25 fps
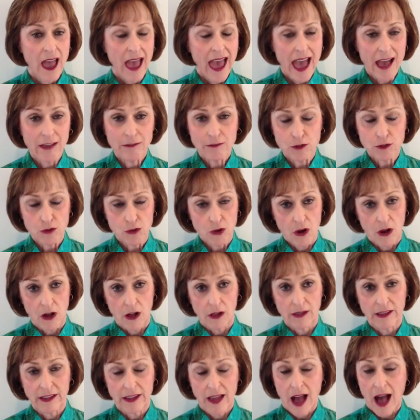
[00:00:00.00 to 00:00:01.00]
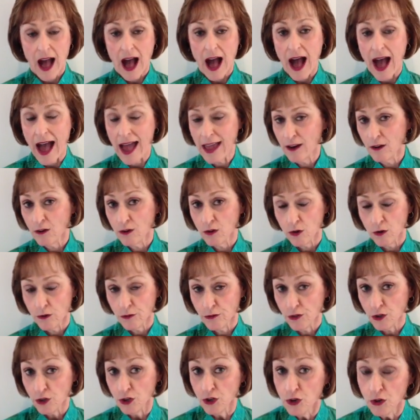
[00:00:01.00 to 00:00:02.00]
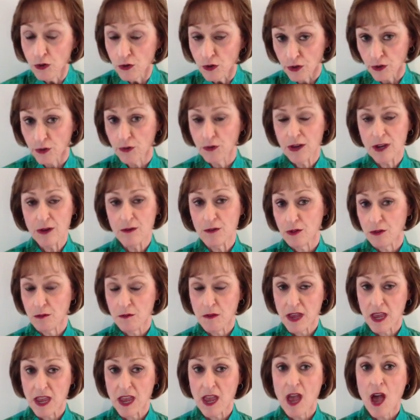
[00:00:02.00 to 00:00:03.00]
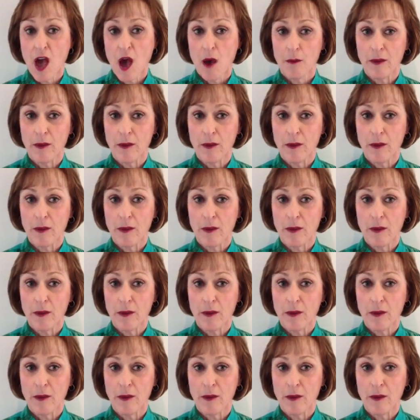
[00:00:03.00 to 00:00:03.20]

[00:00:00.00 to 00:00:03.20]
After all, I don't know if you agree with me,